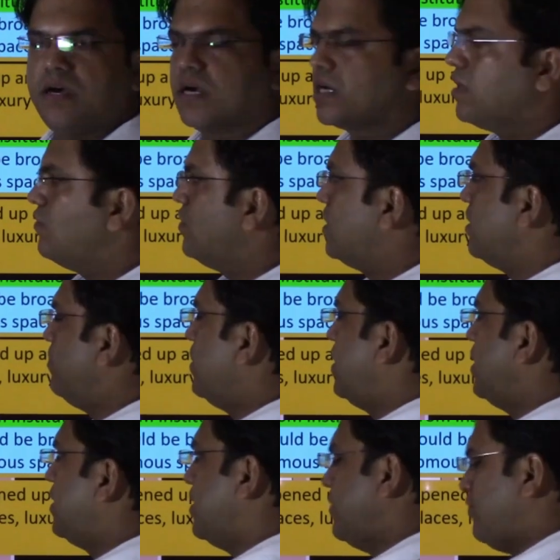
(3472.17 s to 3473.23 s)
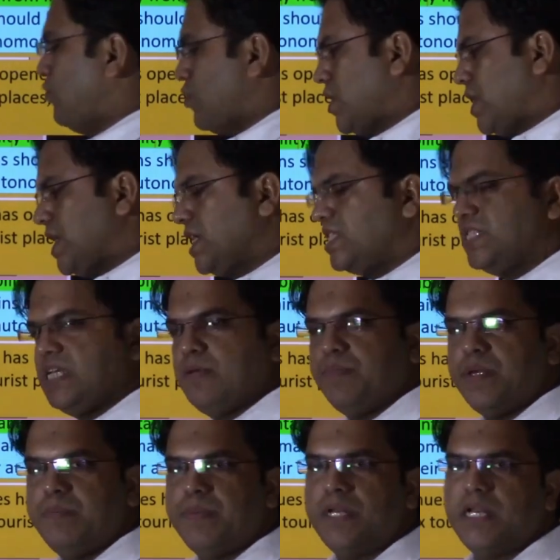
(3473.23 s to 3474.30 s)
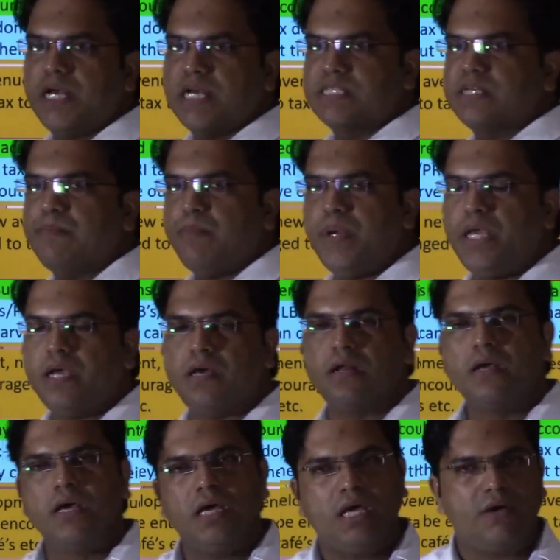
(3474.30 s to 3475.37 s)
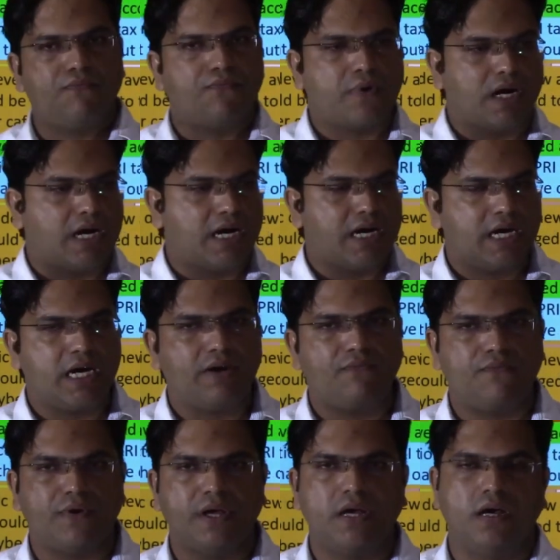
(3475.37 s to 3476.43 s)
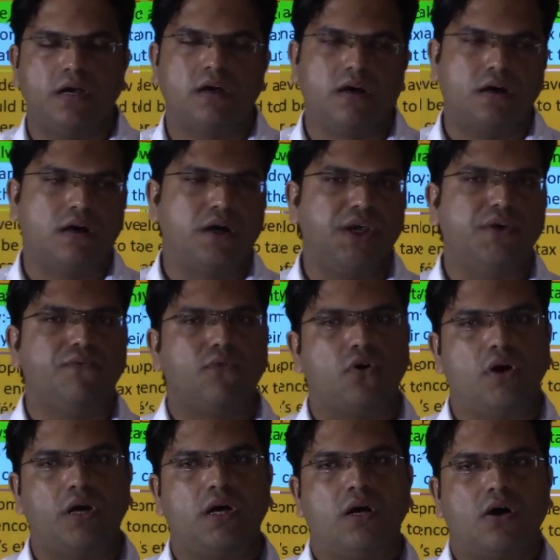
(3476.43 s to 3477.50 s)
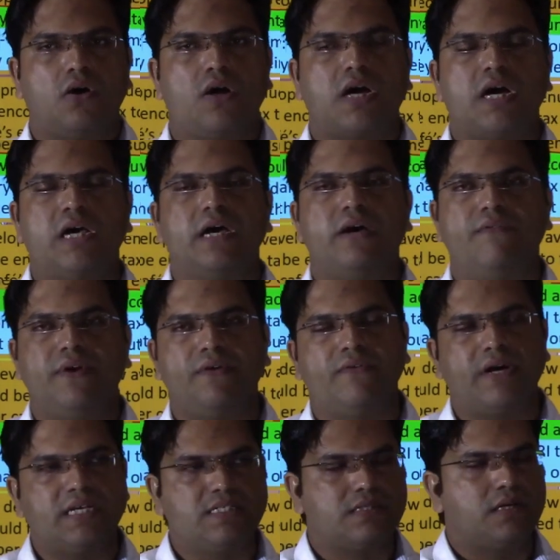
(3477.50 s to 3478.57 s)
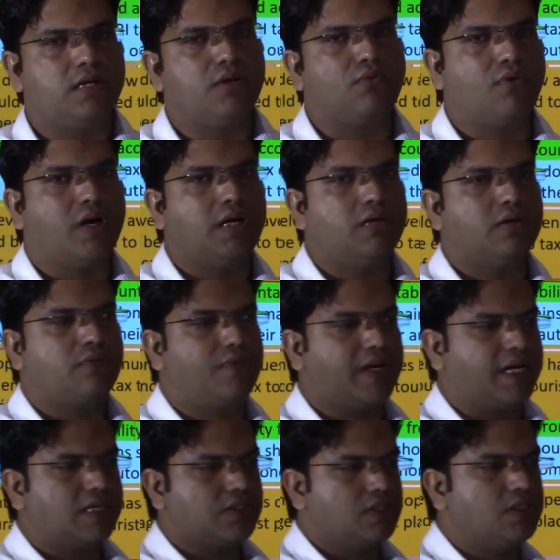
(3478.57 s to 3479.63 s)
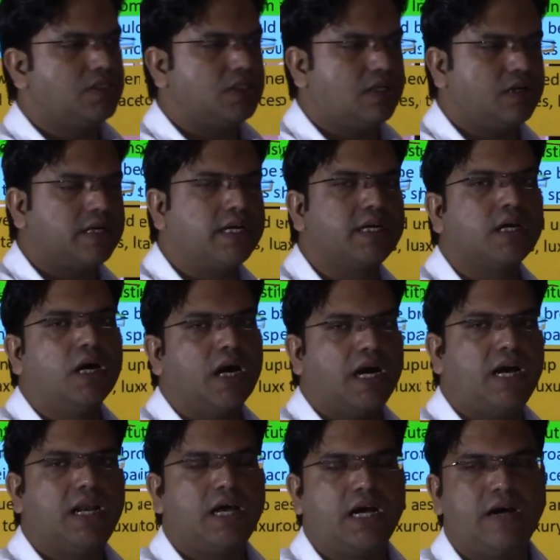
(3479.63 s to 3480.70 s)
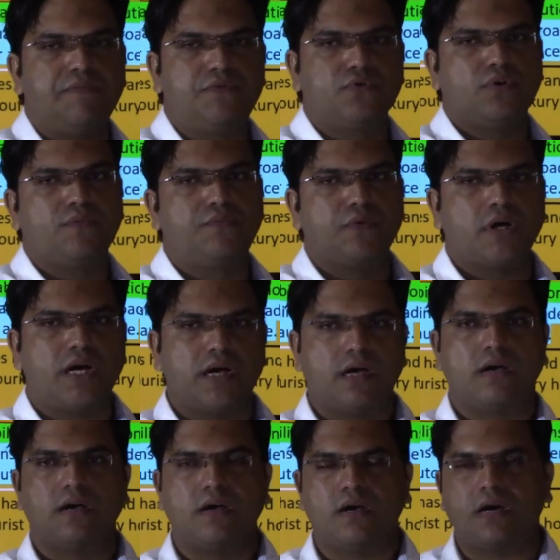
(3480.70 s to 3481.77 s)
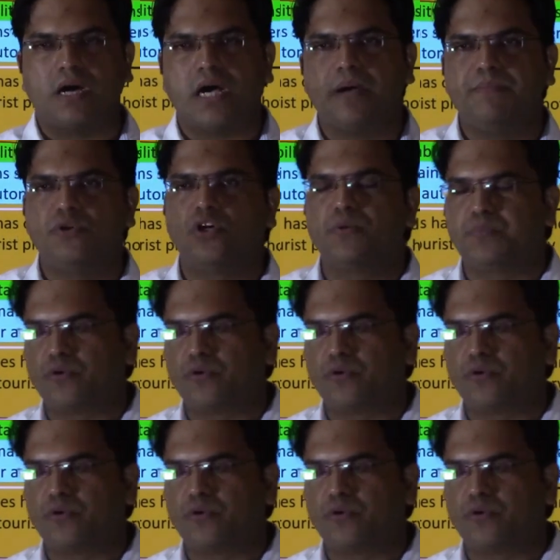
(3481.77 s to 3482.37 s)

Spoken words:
accountability. If you are taxing people as a mayor, if I have evolved or I have devised a new kind of taxation, right, I'll have to, if I am not